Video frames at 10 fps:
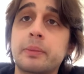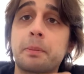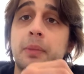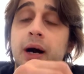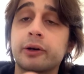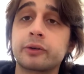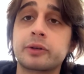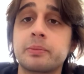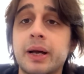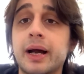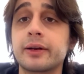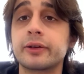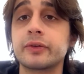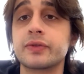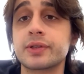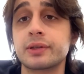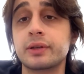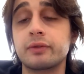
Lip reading: modern combatives and